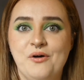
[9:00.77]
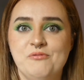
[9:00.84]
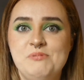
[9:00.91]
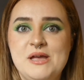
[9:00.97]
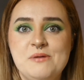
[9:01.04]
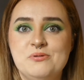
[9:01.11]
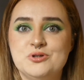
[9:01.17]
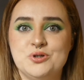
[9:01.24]
of
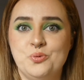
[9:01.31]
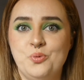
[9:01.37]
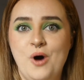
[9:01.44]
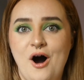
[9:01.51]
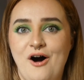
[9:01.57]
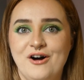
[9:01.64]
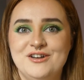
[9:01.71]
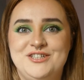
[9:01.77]
people to
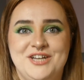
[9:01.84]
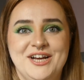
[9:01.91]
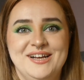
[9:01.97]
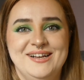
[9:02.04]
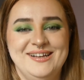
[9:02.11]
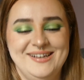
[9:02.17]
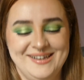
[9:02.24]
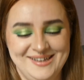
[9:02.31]
watch.
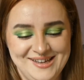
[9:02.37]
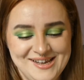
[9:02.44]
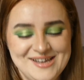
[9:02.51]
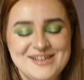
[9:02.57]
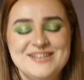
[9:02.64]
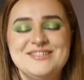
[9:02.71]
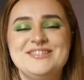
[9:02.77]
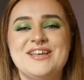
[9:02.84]

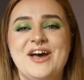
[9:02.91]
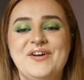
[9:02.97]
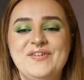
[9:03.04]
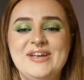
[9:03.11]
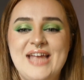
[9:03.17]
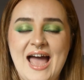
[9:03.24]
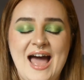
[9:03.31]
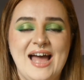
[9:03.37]
So
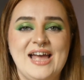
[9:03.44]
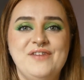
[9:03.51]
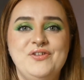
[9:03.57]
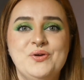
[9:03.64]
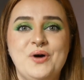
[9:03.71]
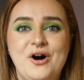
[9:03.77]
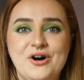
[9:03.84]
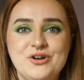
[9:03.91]
yeah, if
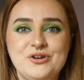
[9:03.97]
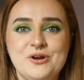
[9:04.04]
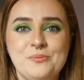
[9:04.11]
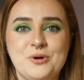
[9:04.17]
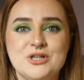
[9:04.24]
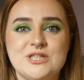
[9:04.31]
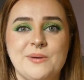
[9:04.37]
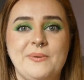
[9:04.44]
you are doing a
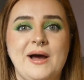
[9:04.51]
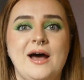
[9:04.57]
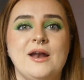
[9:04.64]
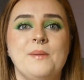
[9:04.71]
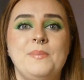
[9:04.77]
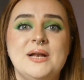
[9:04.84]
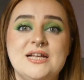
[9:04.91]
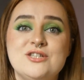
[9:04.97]
project pan,
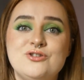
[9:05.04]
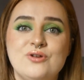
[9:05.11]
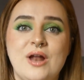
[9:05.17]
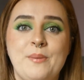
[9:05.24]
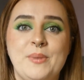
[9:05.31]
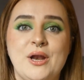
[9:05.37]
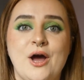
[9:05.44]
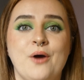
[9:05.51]
please do
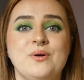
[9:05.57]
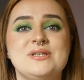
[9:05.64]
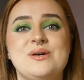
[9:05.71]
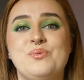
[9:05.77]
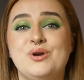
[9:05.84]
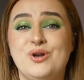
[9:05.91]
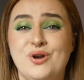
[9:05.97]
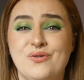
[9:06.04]
let me know, because I
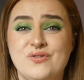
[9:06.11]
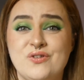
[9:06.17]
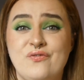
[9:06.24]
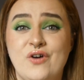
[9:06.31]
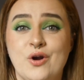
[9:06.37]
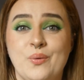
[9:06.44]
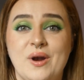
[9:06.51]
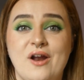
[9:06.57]
would love to
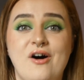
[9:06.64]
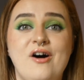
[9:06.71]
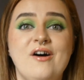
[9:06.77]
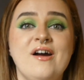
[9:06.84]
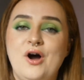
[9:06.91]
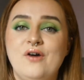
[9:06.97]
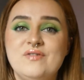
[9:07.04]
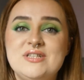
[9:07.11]
follow
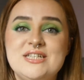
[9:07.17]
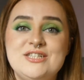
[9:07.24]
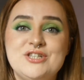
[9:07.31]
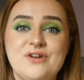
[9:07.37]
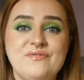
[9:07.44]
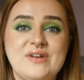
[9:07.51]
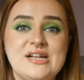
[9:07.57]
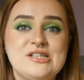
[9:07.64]
along. Obviously,
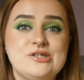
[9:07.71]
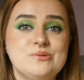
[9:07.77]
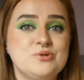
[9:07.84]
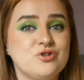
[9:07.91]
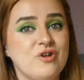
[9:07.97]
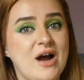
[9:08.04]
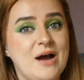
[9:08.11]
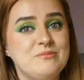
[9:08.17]
don't forget to
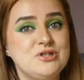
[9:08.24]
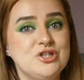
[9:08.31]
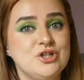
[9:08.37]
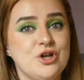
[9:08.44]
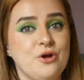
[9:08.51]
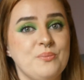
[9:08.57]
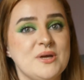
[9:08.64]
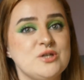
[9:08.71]
subscribe so you
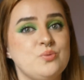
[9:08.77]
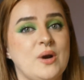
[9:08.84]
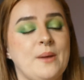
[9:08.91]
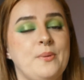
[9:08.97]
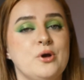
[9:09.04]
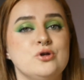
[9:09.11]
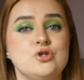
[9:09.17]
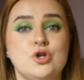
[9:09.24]
don't miss when I
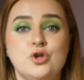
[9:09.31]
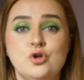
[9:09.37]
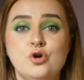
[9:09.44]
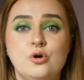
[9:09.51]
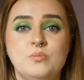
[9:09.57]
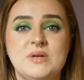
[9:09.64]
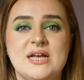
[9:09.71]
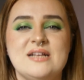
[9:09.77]
post new
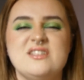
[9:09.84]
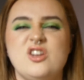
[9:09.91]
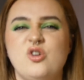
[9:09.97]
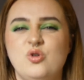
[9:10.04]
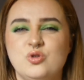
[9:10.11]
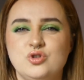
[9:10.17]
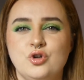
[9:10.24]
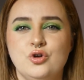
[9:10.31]
updates and
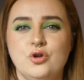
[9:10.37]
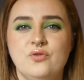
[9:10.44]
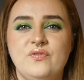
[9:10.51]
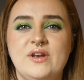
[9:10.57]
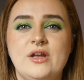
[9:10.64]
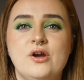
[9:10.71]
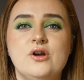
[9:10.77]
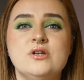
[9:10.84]
also new
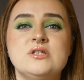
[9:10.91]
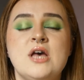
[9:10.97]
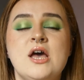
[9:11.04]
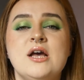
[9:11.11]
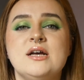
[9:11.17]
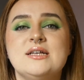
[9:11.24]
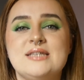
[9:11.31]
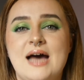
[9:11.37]
videos,
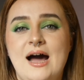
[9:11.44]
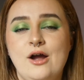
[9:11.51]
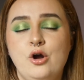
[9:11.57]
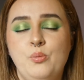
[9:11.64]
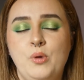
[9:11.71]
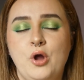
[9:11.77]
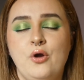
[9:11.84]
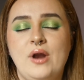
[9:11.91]
because I
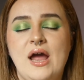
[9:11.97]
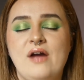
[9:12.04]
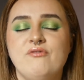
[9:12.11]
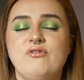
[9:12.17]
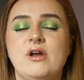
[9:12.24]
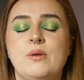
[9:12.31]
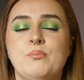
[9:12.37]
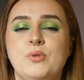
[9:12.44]
upload
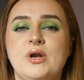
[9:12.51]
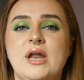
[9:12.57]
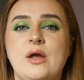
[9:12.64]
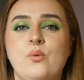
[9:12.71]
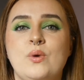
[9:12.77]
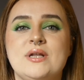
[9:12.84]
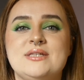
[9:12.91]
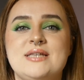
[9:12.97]
every Monday,
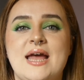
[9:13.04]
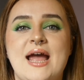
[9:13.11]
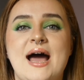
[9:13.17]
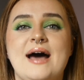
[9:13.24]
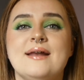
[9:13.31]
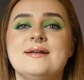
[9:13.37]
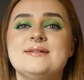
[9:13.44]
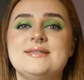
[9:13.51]
Wednesday
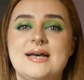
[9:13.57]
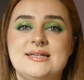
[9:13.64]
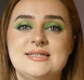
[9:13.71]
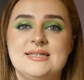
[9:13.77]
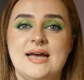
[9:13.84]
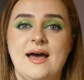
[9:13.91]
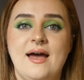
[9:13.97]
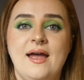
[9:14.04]
and
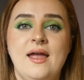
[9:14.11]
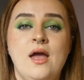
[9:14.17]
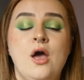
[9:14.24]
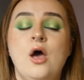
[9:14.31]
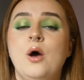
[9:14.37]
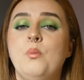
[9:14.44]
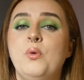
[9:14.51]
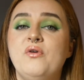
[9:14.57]
Saturday.
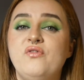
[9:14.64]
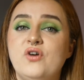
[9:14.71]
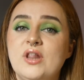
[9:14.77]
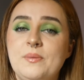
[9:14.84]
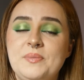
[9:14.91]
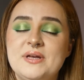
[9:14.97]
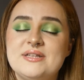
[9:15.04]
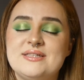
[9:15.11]
But with all
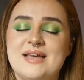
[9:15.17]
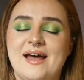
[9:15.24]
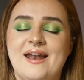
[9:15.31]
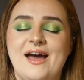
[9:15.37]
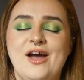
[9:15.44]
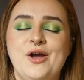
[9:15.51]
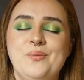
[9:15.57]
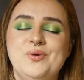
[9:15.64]
that being said,
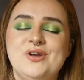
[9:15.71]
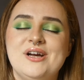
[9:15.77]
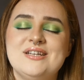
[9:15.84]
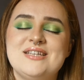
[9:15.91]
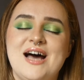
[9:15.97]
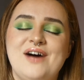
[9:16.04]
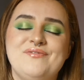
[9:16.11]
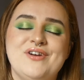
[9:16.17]
I hope you guys
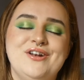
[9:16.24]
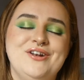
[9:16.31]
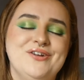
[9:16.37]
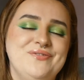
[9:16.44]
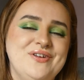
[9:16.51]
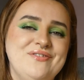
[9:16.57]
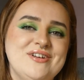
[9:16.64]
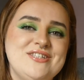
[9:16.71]
have a
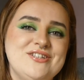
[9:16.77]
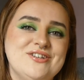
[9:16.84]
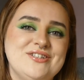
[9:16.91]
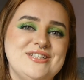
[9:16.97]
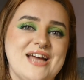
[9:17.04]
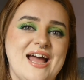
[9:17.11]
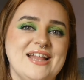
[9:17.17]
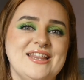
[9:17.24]
lovely rest of your
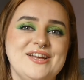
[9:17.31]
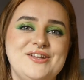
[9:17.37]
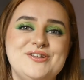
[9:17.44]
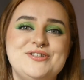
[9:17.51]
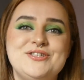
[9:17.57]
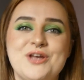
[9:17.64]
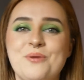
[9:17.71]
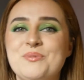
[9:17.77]
day. Thank you
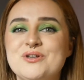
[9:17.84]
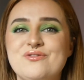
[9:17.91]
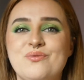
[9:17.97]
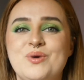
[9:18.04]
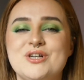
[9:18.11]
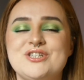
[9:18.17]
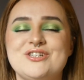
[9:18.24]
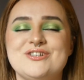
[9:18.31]
so much for
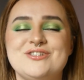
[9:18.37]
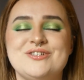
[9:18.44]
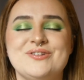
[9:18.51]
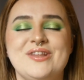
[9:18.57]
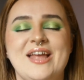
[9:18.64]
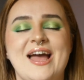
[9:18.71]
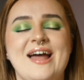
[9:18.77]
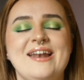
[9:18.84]
watching until
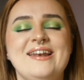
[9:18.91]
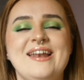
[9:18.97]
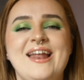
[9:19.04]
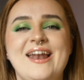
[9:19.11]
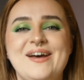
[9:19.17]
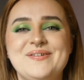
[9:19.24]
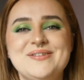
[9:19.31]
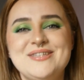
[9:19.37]
the end,
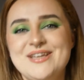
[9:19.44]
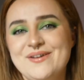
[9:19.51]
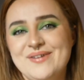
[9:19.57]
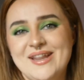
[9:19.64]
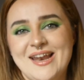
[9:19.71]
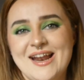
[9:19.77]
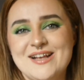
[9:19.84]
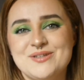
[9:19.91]
and I'll see you in
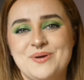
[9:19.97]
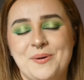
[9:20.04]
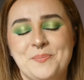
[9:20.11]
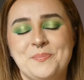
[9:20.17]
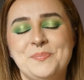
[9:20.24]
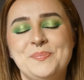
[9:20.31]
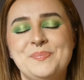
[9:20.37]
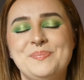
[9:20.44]
the next
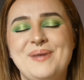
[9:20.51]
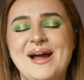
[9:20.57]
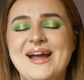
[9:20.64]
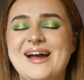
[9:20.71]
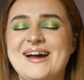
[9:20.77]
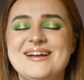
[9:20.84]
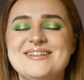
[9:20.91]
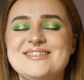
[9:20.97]
one. Bye
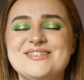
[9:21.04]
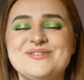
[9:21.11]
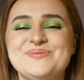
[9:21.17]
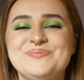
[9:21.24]
guys.